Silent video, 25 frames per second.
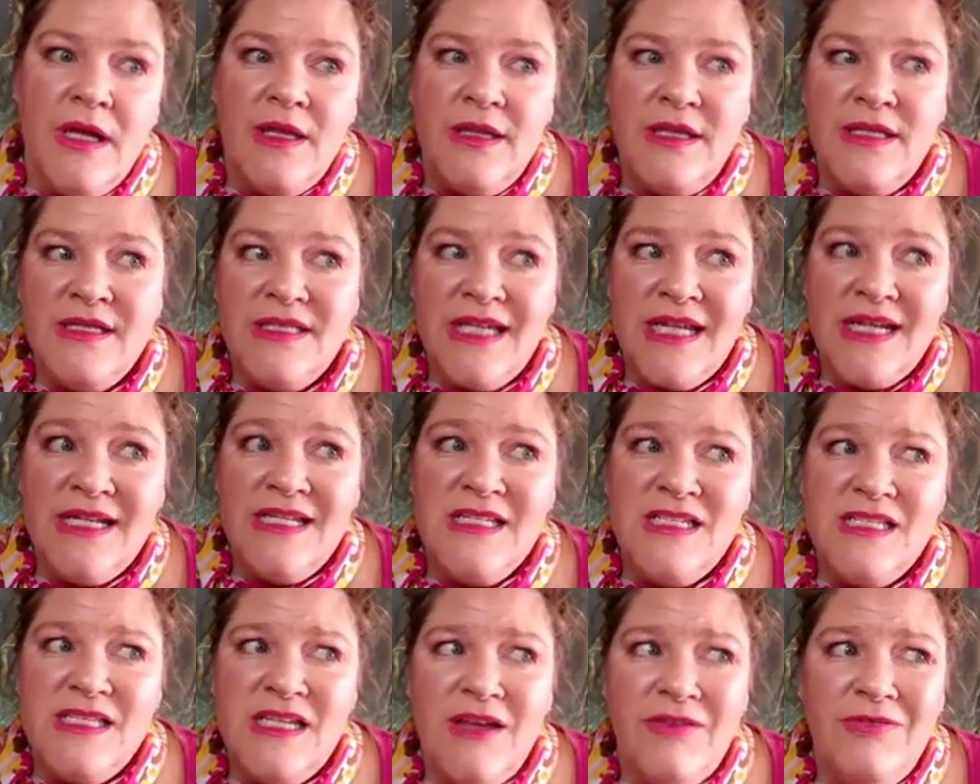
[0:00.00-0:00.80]
this kind of
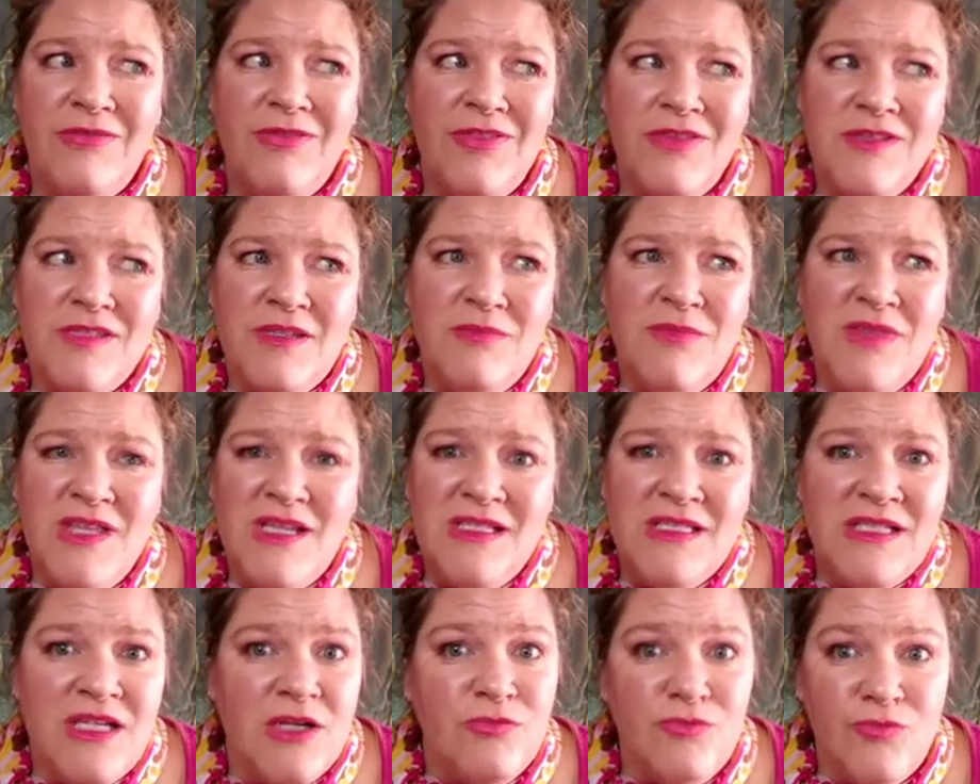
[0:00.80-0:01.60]
stuff. Some
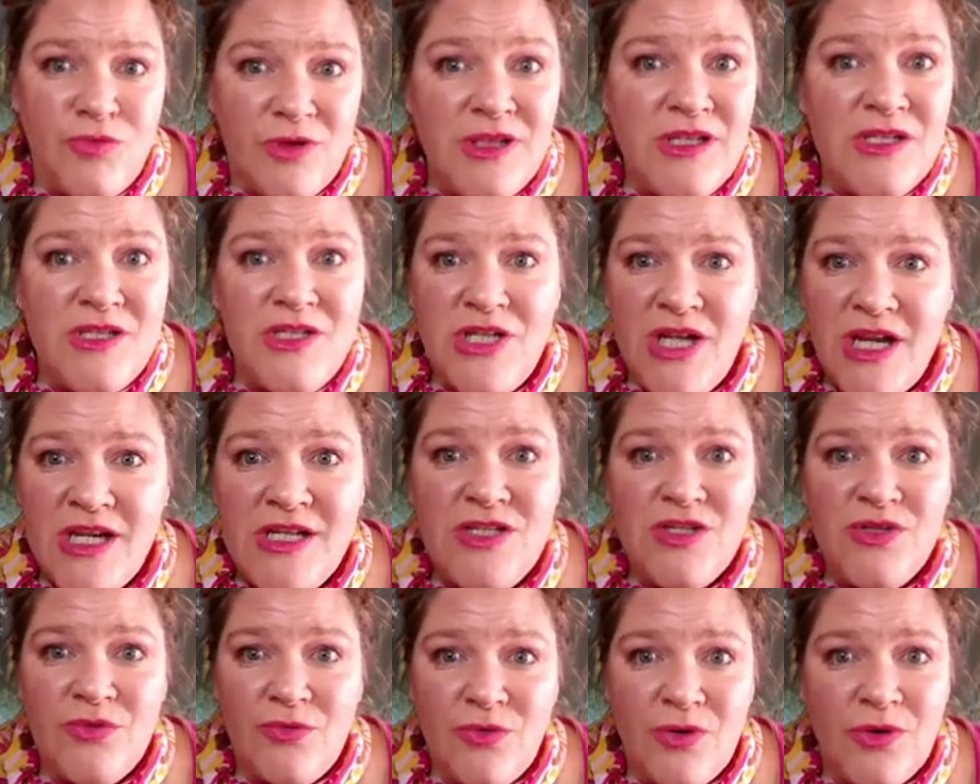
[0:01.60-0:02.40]
things can really
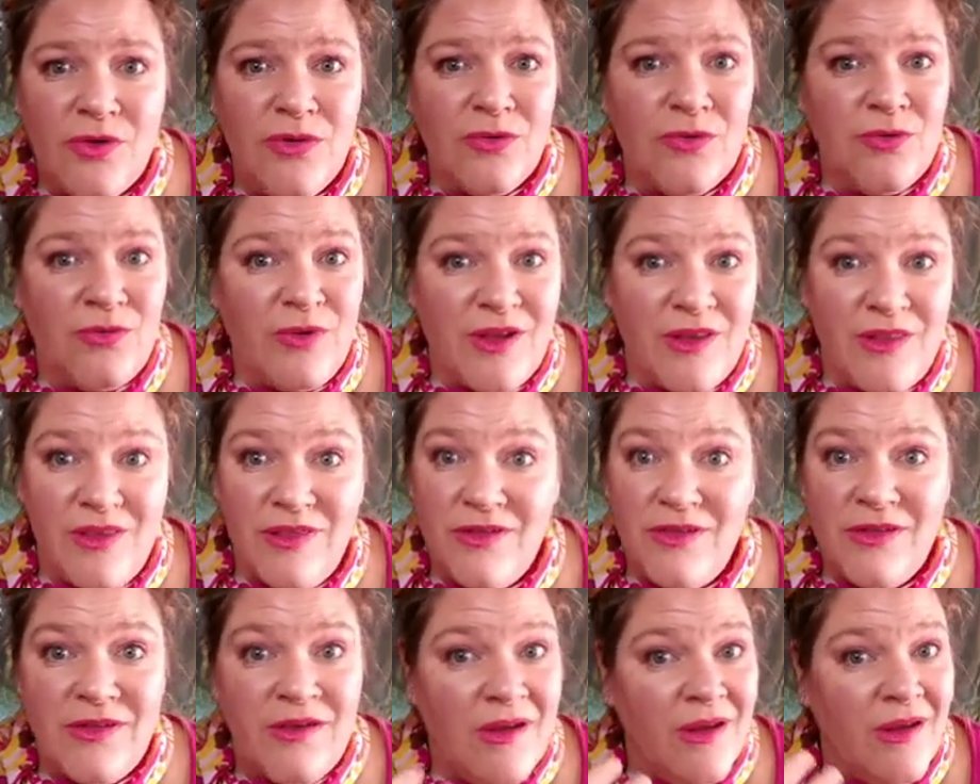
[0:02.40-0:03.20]
change the world with,
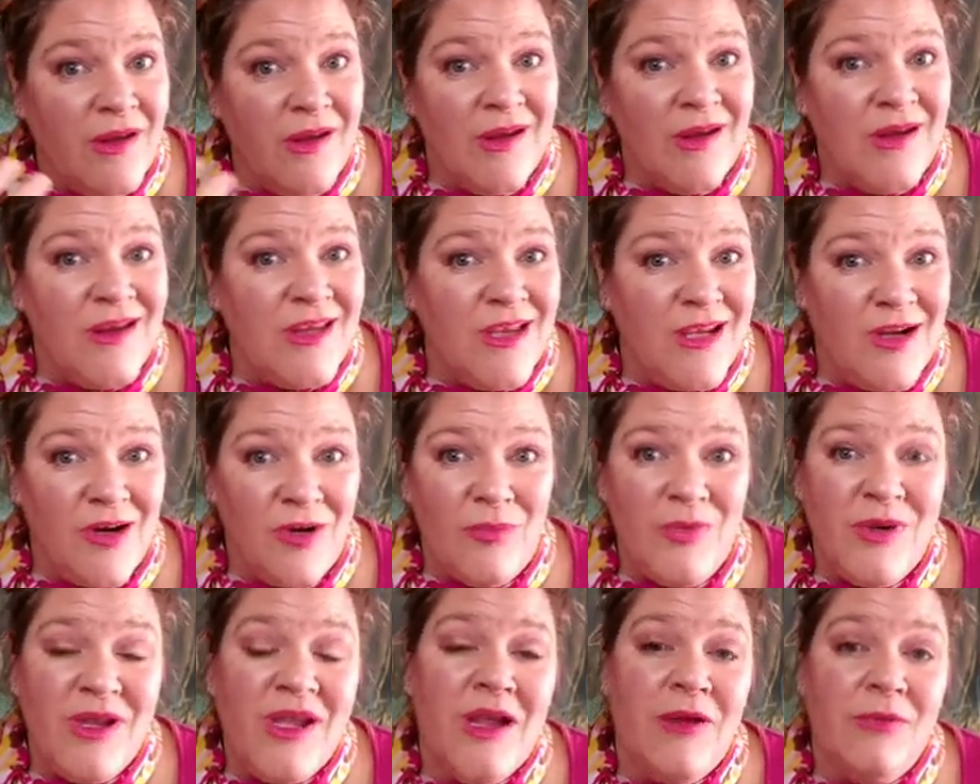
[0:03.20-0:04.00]
you know,
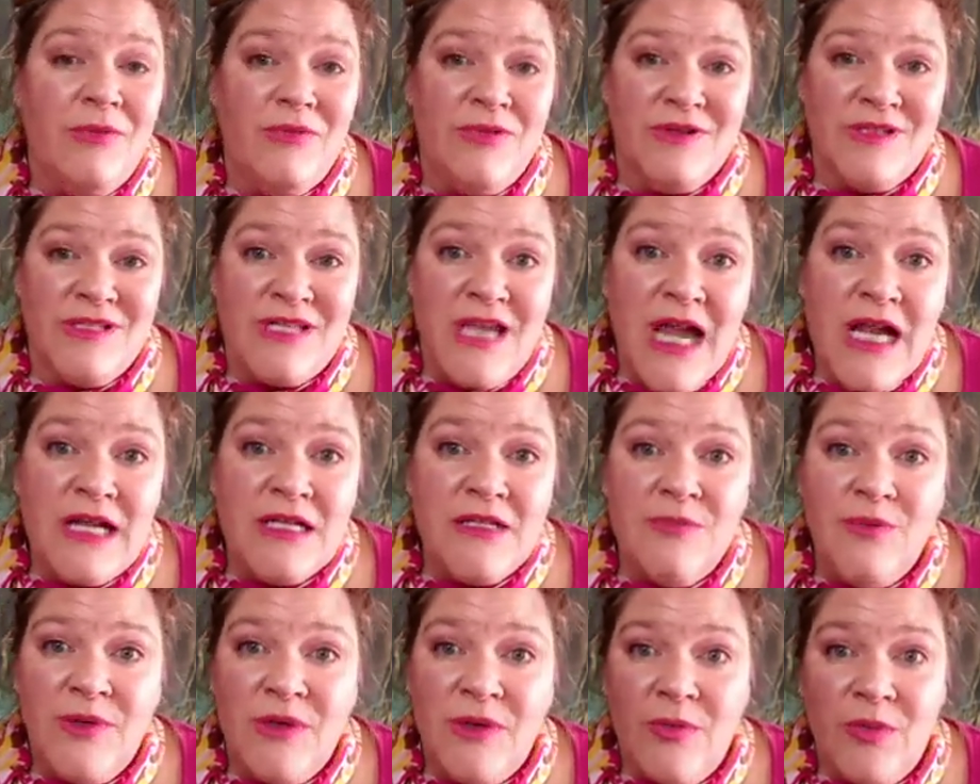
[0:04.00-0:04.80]
being able to talk
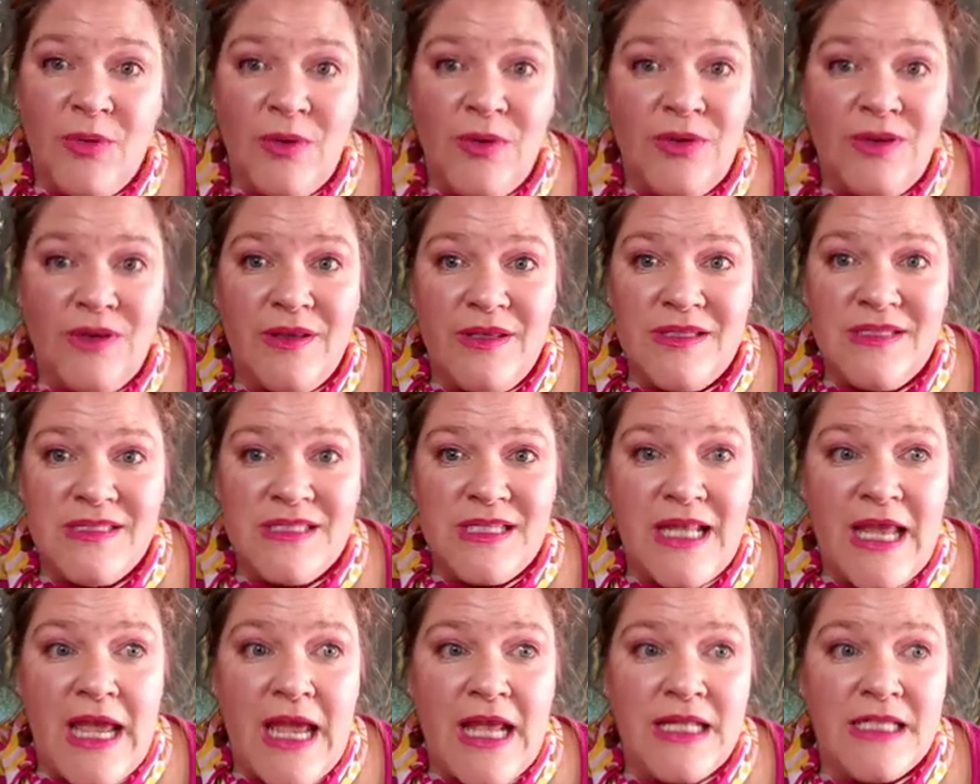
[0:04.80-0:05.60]
to people and this
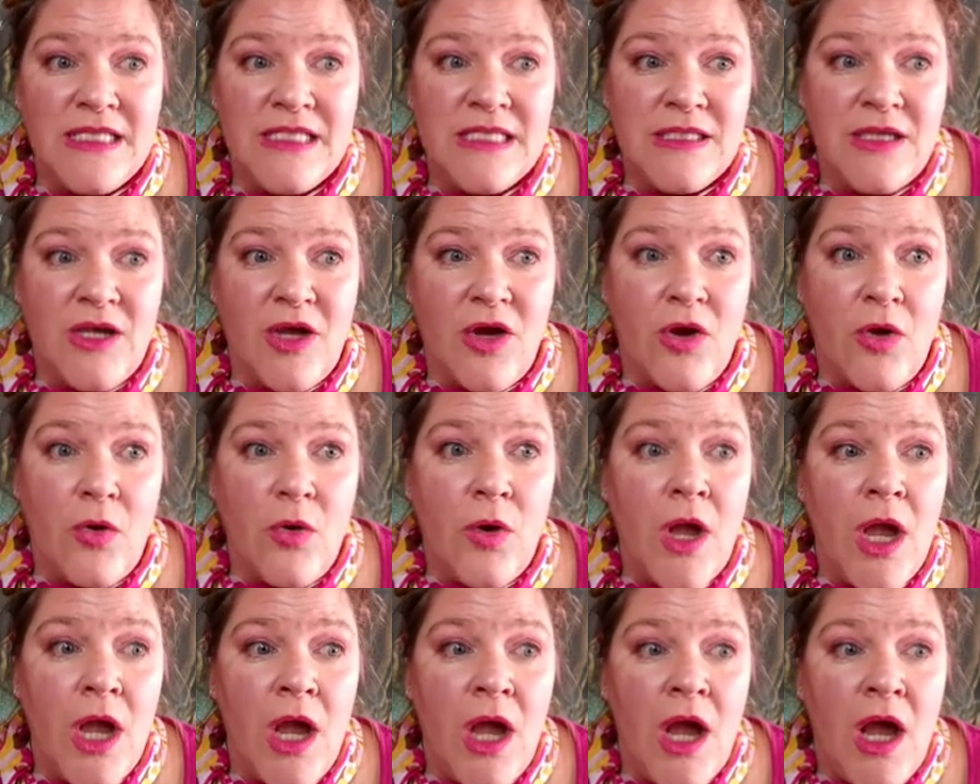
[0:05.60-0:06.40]
and that. So
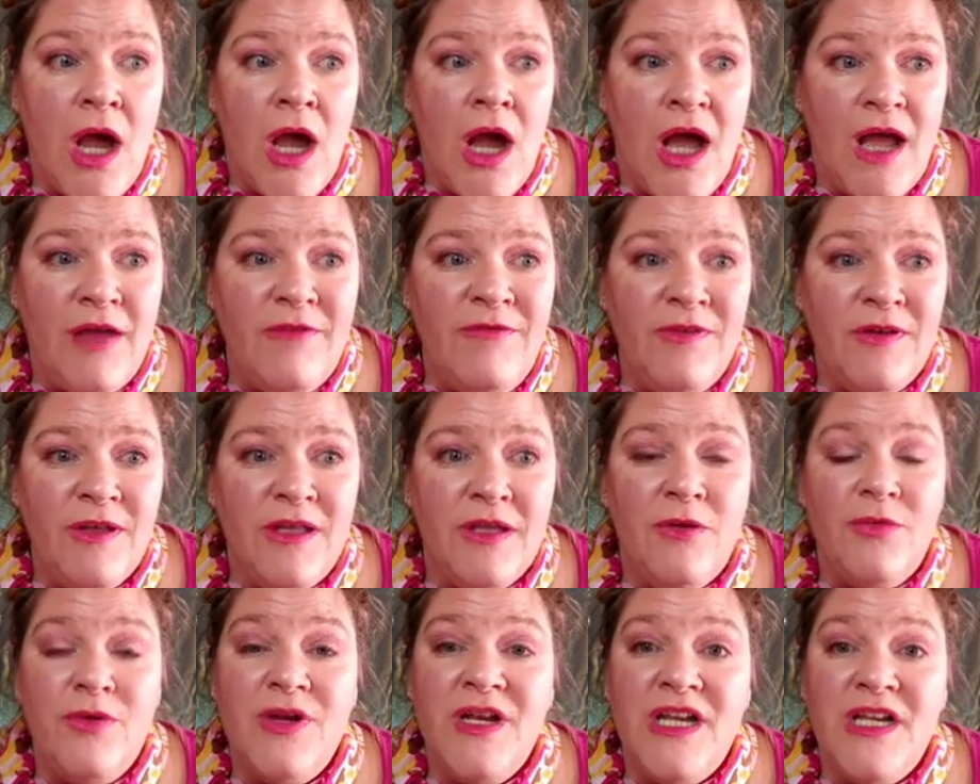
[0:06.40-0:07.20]
I feel
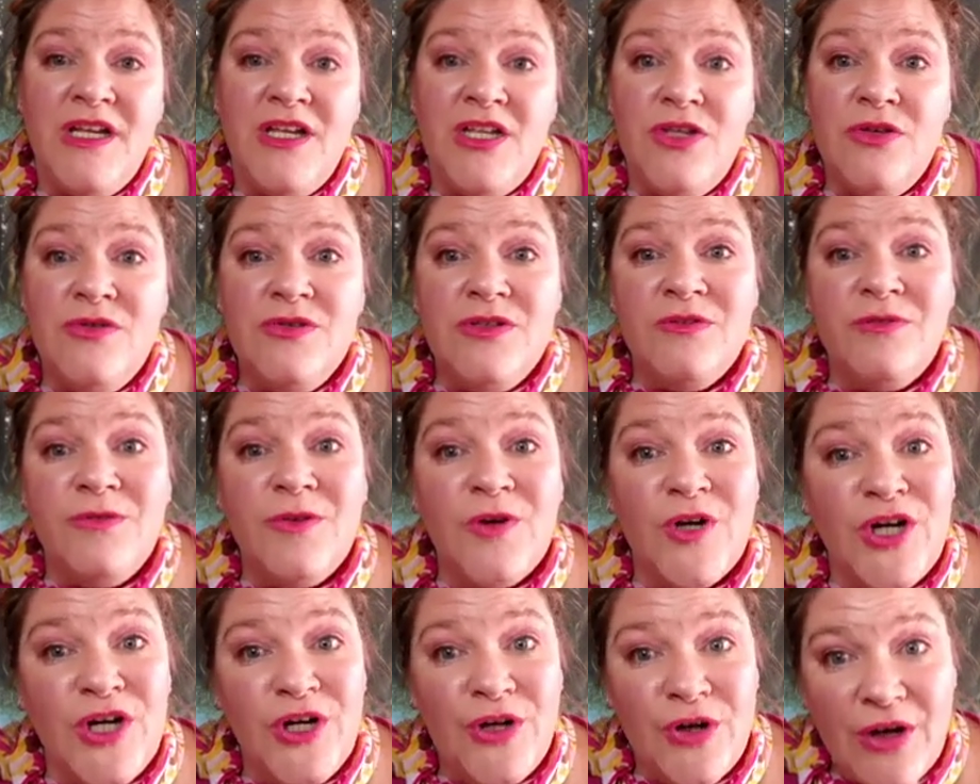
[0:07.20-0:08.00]
like we need to use it
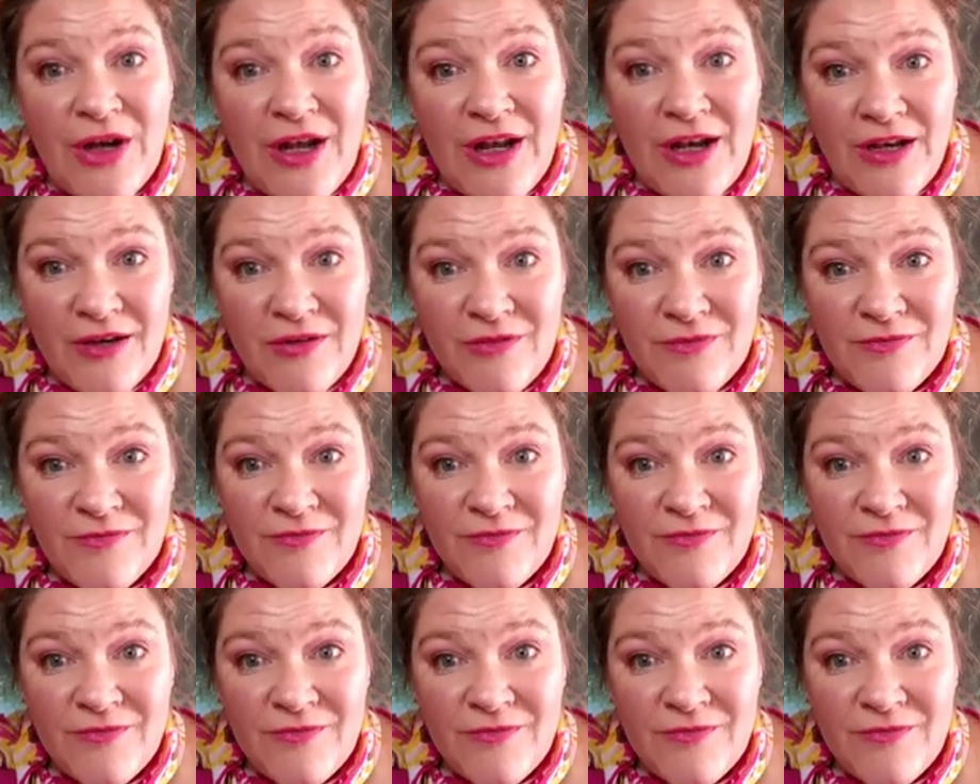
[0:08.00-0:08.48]
for good.